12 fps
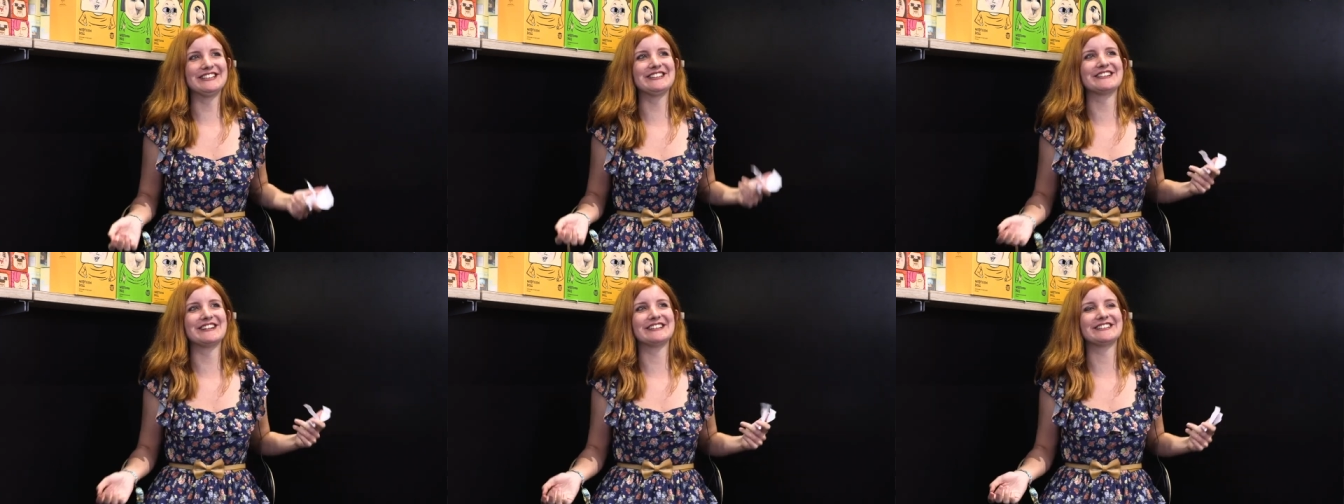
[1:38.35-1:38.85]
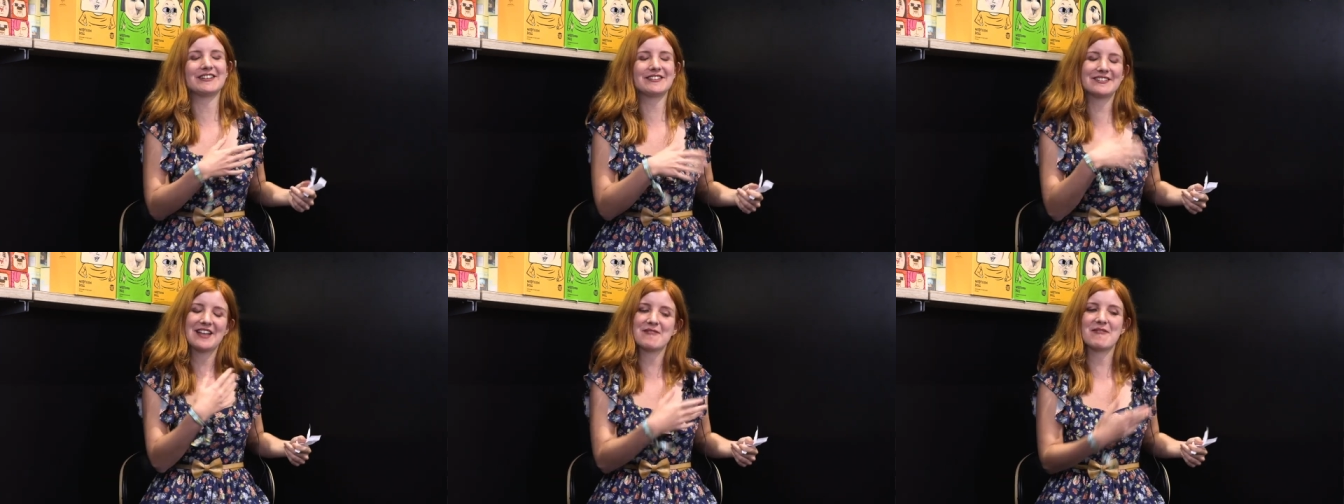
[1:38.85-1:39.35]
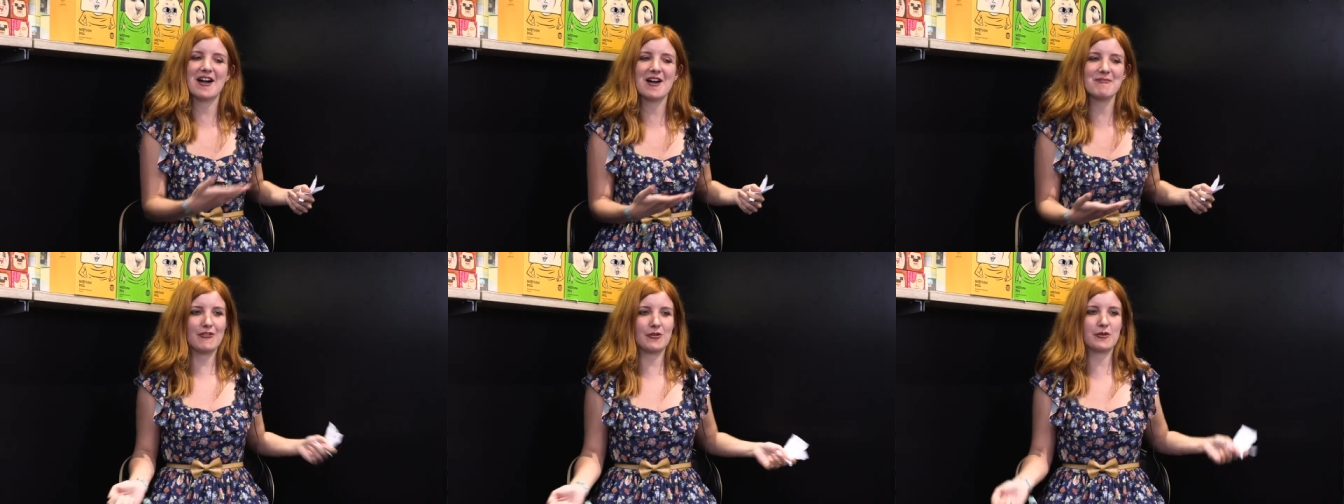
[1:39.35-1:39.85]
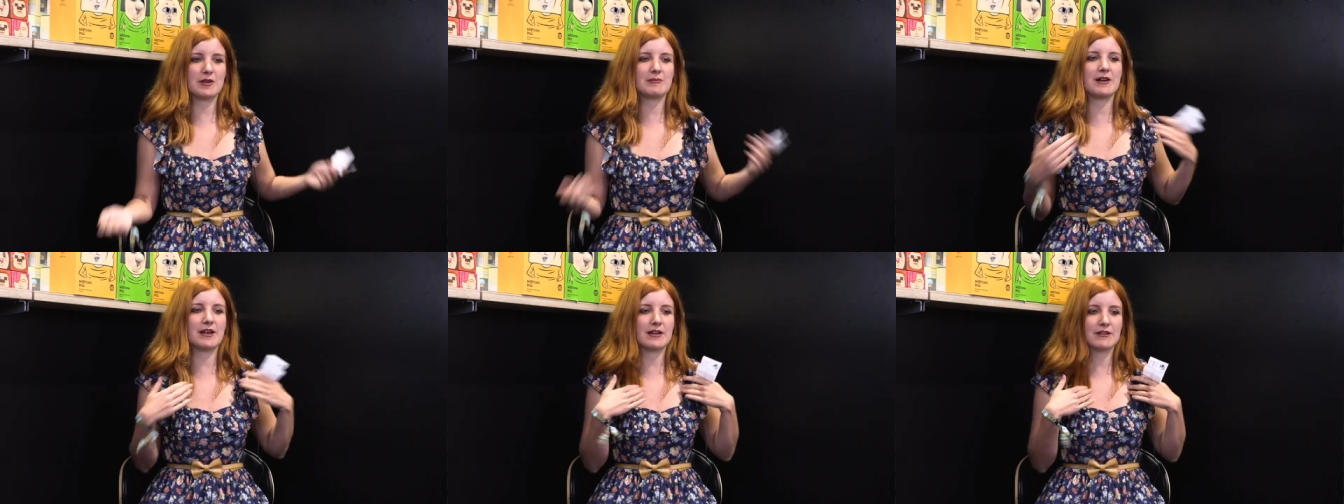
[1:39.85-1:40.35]
She dresses them up following
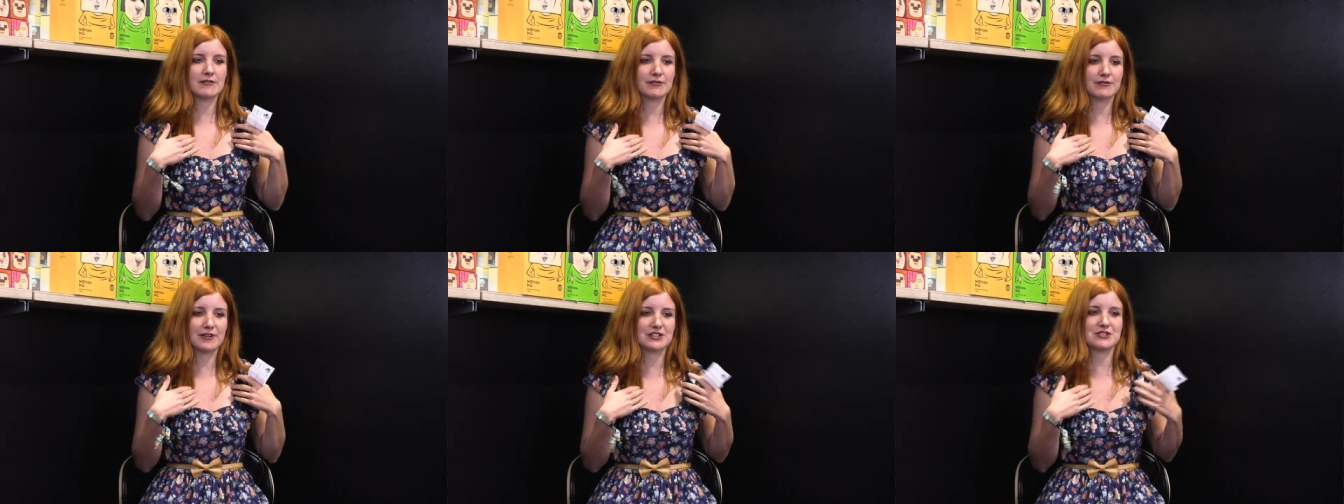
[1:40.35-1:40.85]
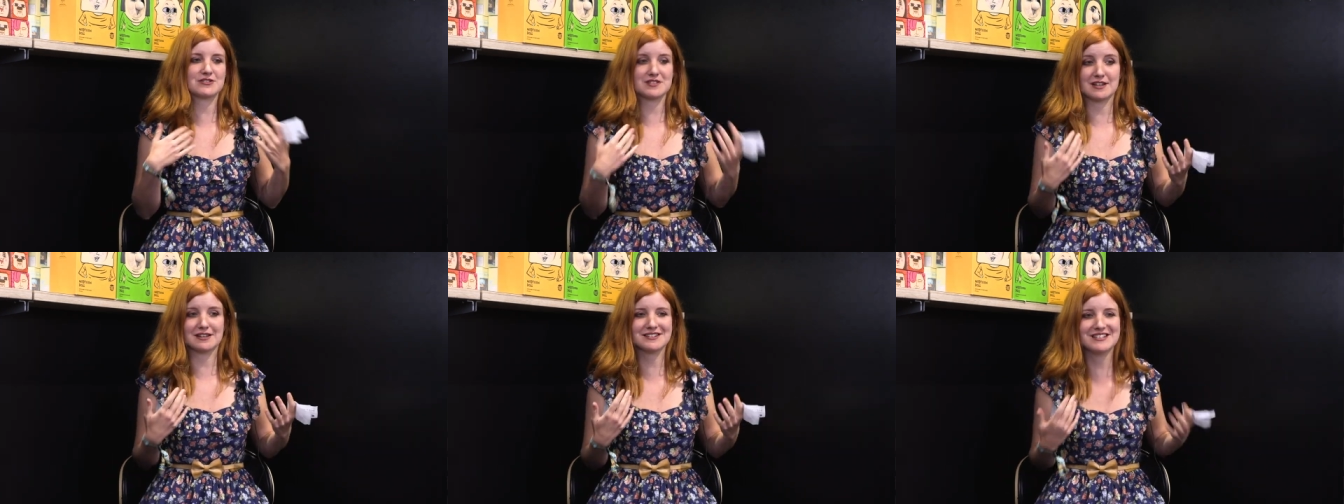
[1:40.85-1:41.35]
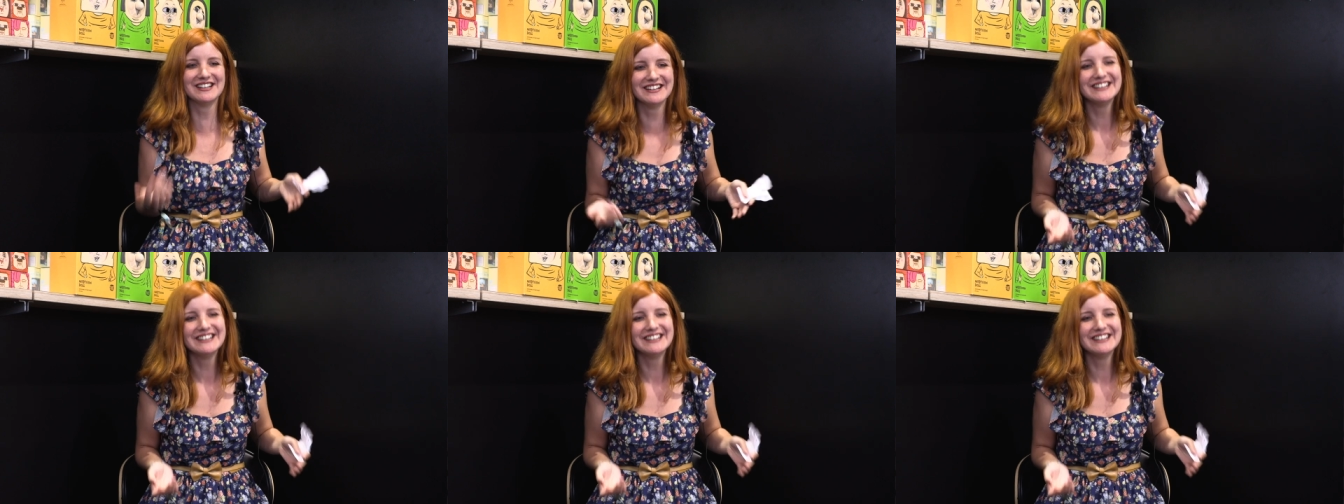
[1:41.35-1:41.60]
my fashion sense.